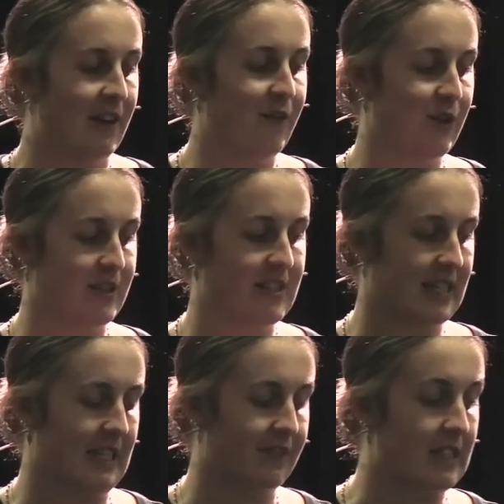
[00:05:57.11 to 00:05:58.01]
verses
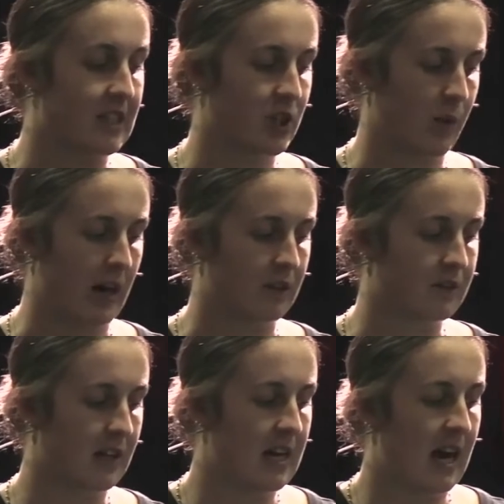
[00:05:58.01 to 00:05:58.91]
11 to
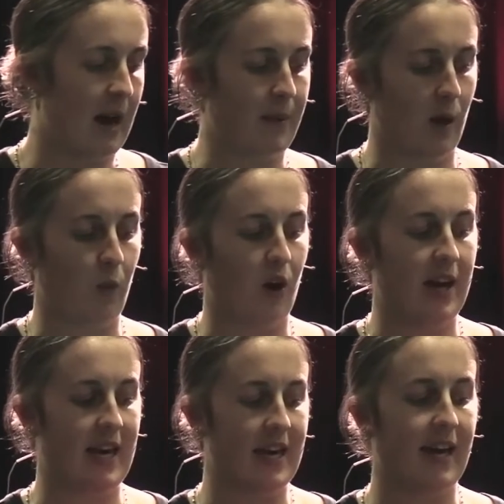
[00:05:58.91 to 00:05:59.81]
12, about what
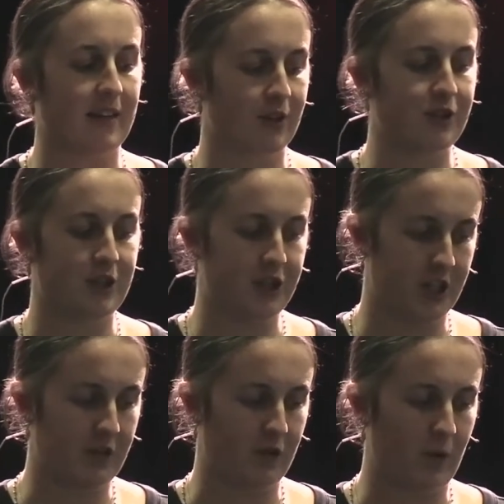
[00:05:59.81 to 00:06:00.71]
he had learned in
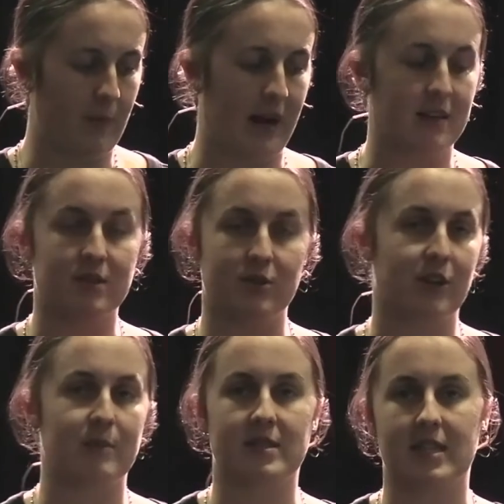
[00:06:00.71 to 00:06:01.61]
general about
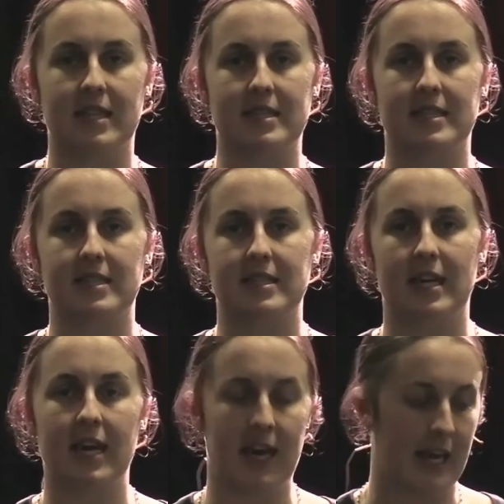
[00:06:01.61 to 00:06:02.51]
circumstances
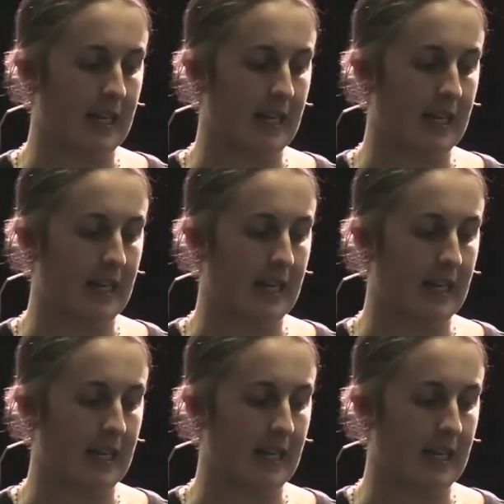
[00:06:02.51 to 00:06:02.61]
and